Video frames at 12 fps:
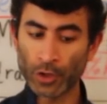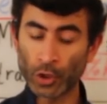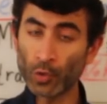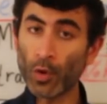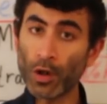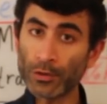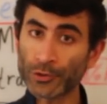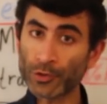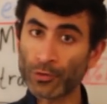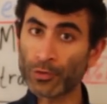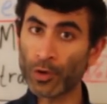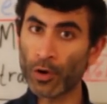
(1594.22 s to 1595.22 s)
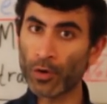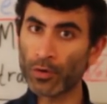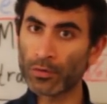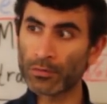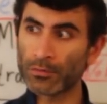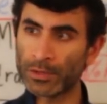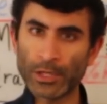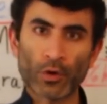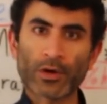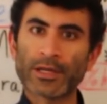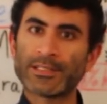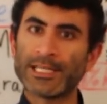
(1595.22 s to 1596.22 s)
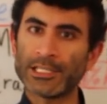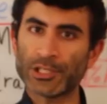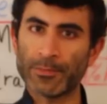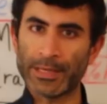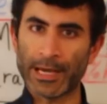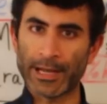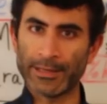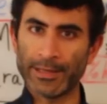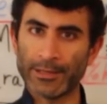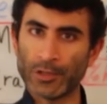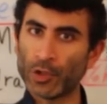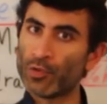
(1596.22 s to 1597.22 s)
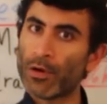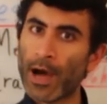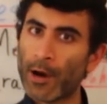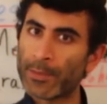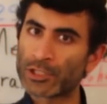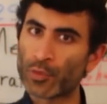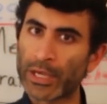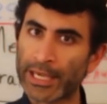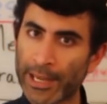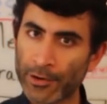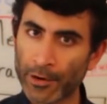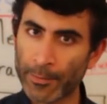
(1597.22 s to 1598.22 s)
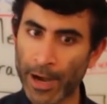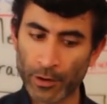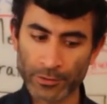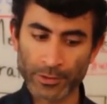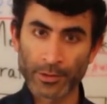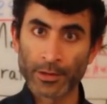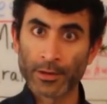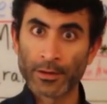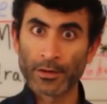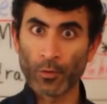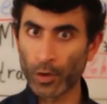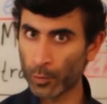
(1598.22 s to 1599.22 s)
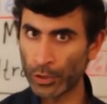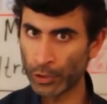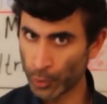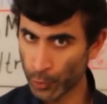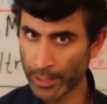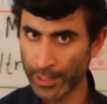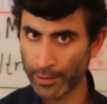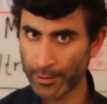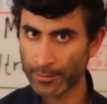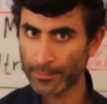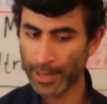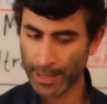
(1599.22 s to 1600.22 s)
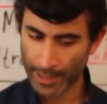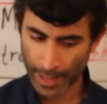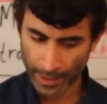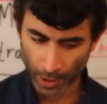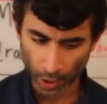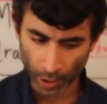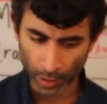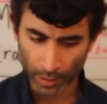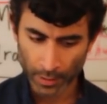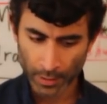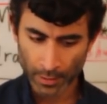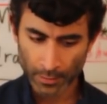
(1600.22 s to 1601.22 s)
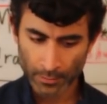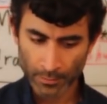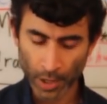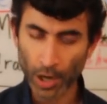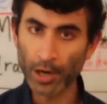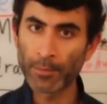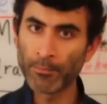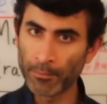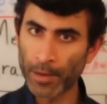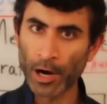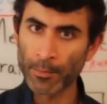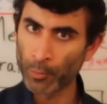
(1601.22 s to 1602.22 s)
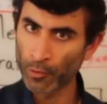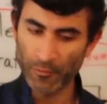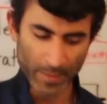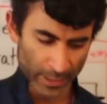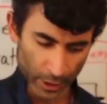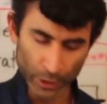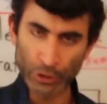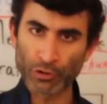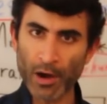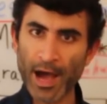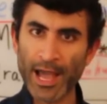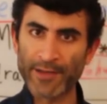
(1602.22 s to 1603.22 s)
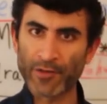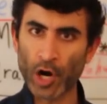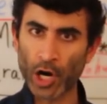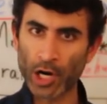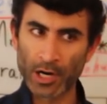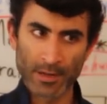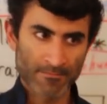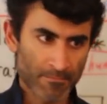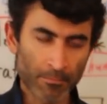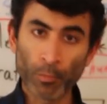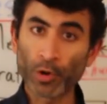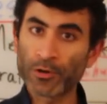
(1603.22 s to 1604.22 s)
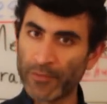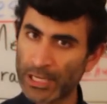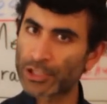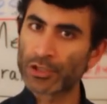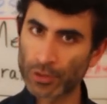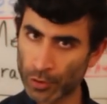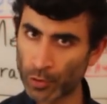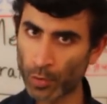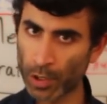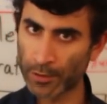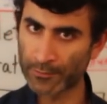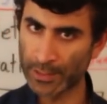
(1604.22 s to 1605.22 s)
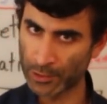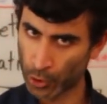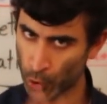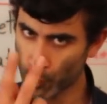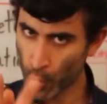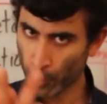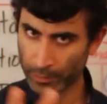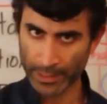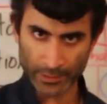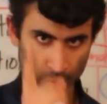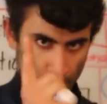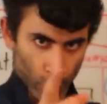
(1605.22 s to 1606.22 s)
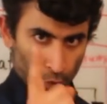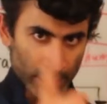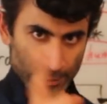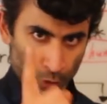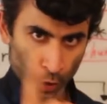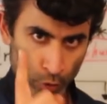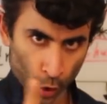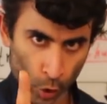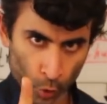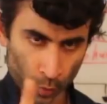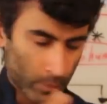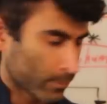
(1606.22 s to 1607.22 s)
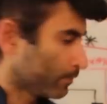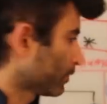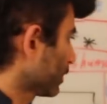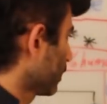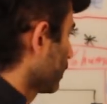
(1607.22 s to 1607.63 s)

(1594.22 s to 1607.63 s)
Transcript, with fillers: you also know the organization behind it. You know how much we care about what we do here and, and our, our, our movement, our drive, our motivation to do all of this. You know this. You need to know the who.